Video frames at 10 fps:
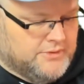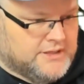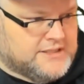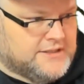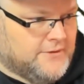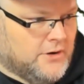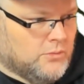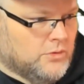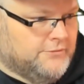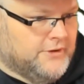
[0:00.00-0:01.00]
This is for
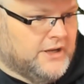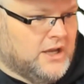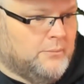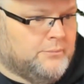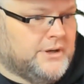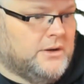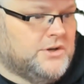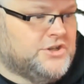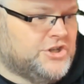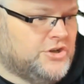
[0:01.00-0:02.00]
a roofing company.
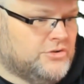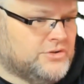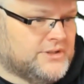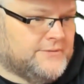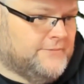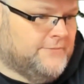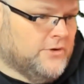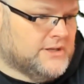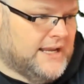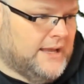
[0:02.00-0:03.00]
We choose,
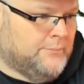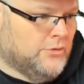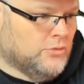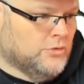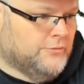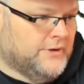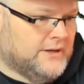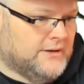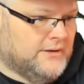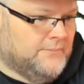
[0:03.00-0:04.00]
for example,
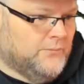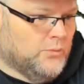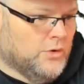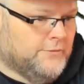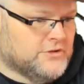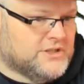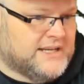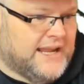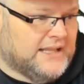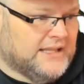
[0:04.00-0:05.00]
roofing, Roofers
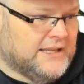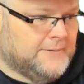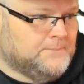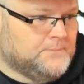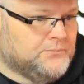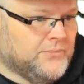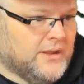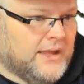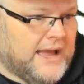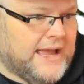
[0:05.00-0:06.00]
Daily.
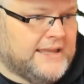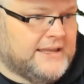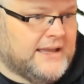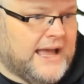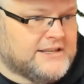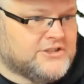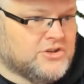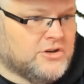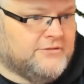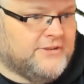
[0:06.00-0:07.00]
I
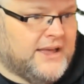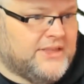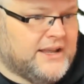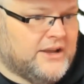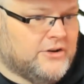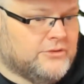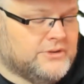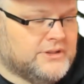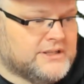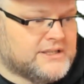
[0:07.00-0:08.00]
certify that I
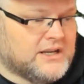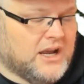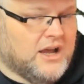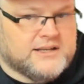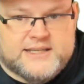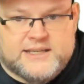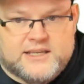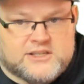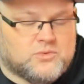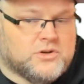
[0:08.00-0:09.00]
own this content
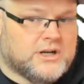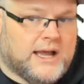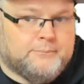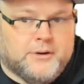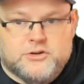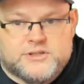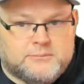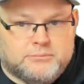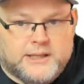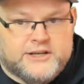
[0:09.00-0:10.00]
because we're not
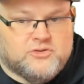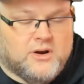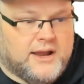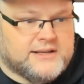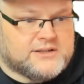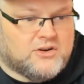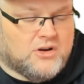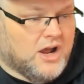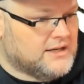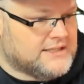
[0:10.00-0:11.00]
posting plagiarized
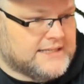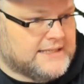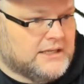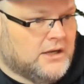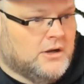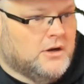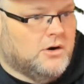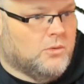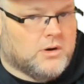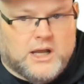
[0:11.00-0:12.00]
content.
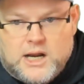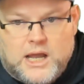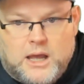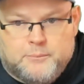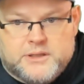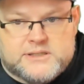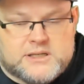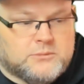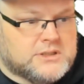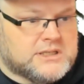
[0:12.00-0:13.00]
We're not copying
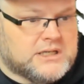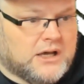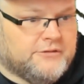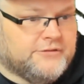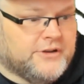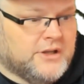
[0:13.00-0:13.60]
someone's stuff.